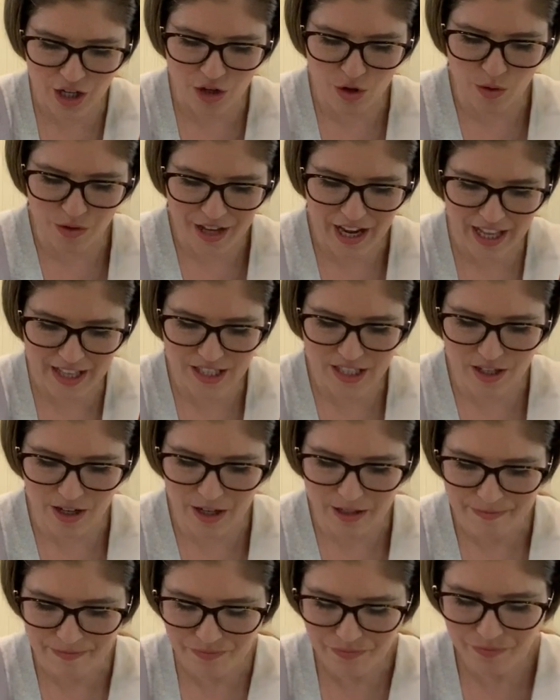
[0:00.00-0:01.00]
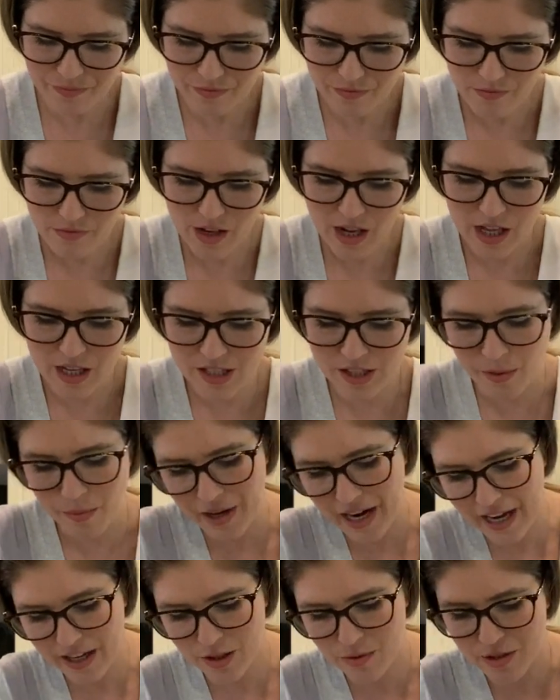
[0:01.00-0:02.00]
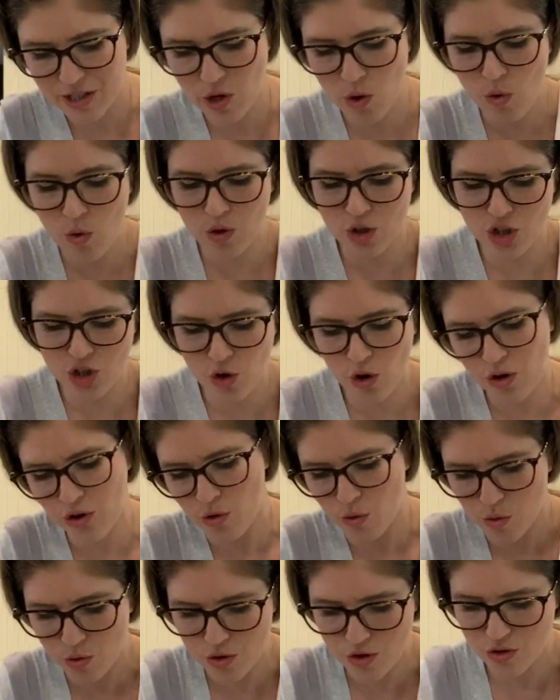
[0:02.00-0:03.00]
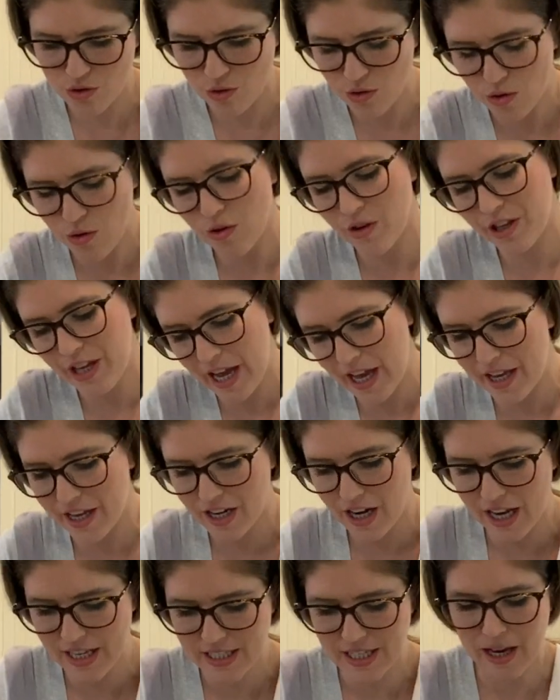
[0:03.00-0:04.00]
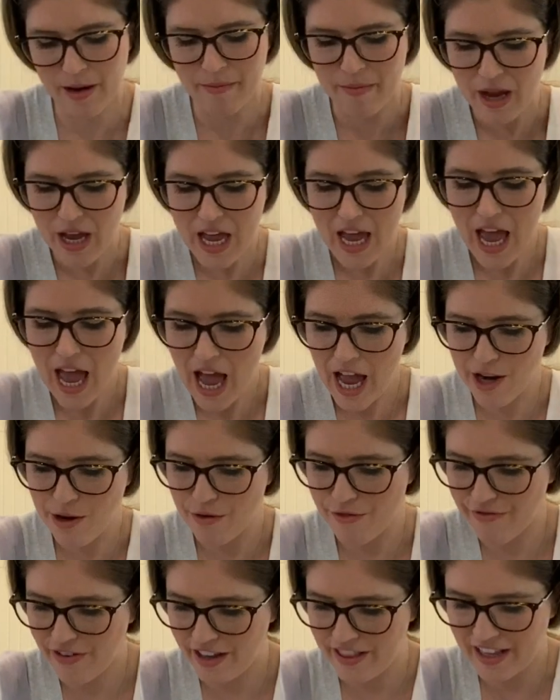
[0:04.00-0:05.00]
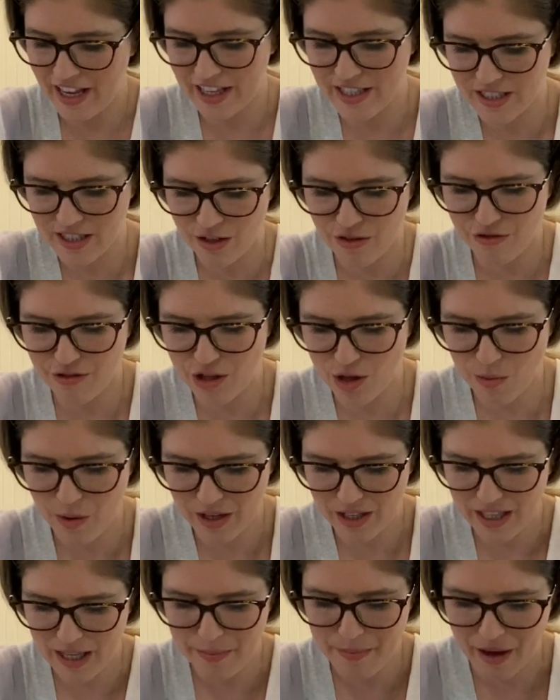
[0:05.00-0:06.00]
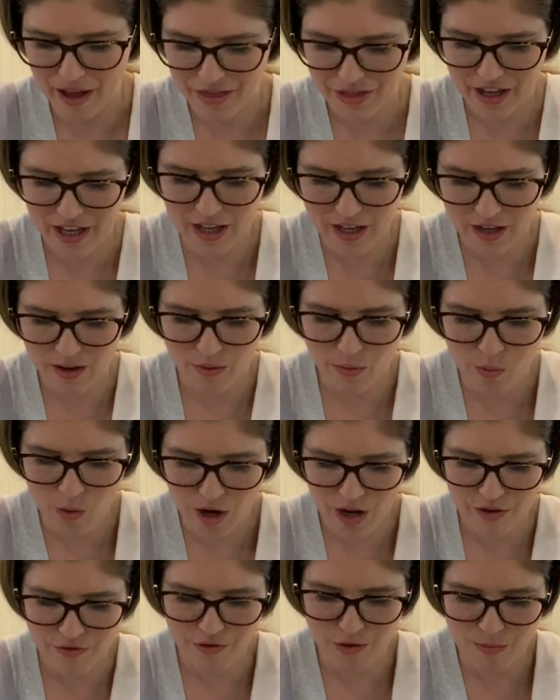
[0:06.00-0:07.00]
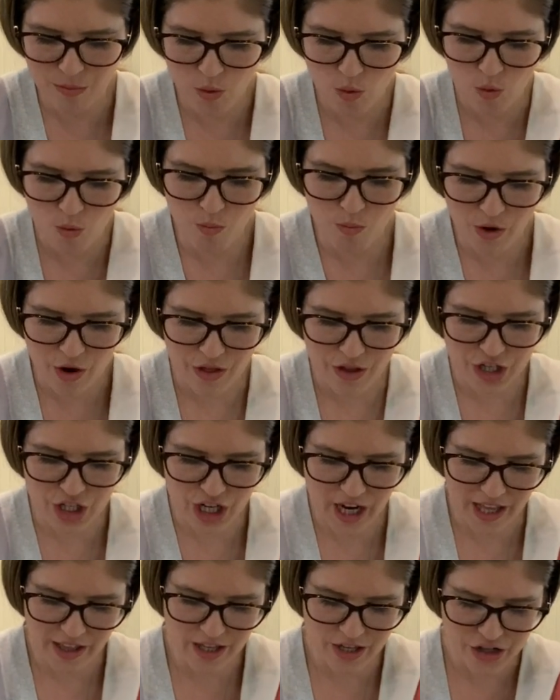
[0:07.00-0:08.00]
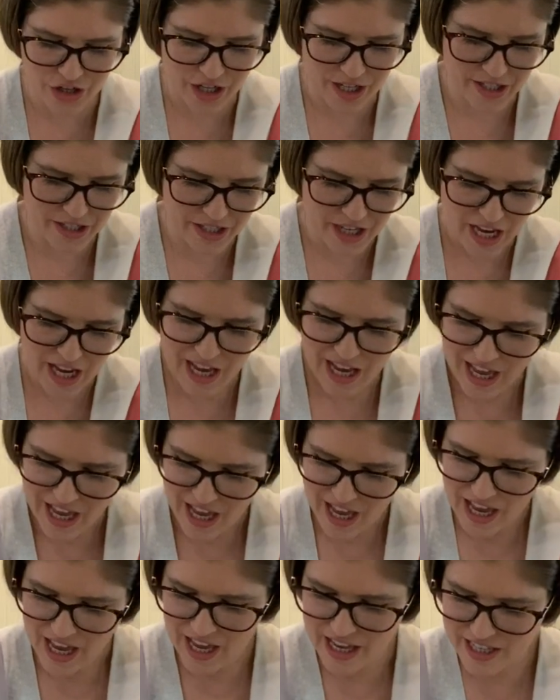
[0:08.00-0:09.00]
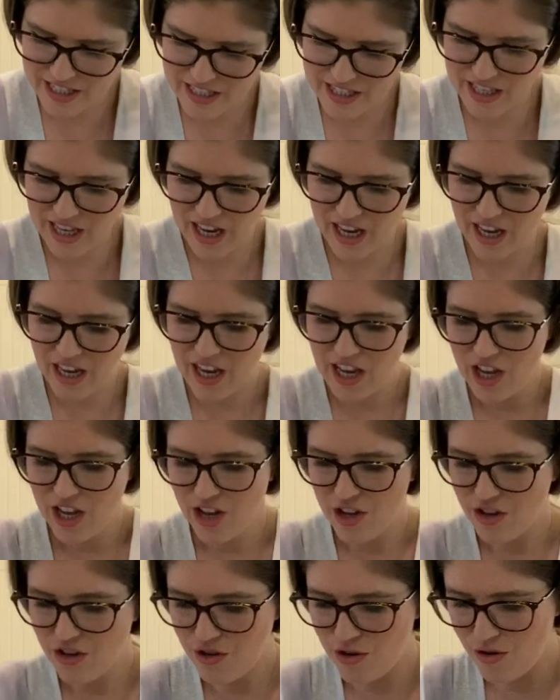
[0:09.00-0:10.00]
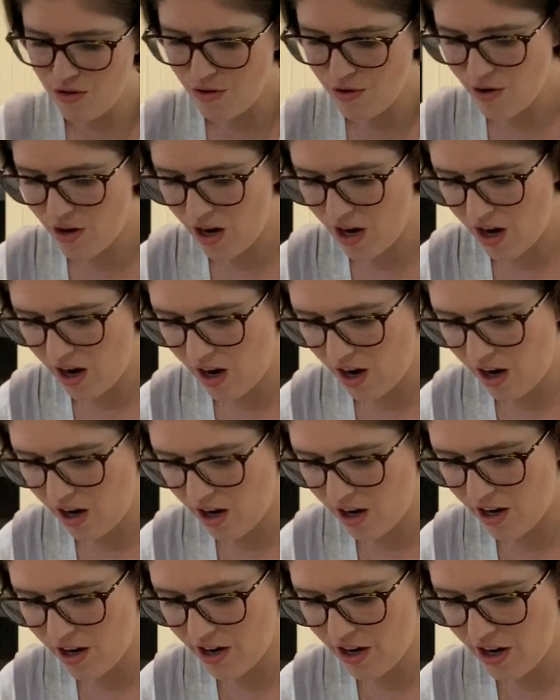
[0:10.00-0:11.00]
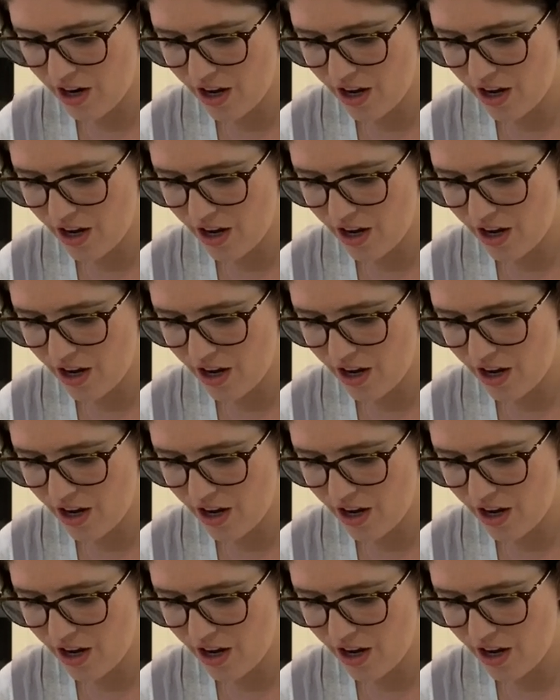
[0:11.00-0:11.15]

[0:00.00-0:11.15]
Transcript: know the answer, someone else would say, oh, John knows, so yeah, you can ask him, and you'd find the answer out really quickly. But I think working from home, one of the challenges is that you are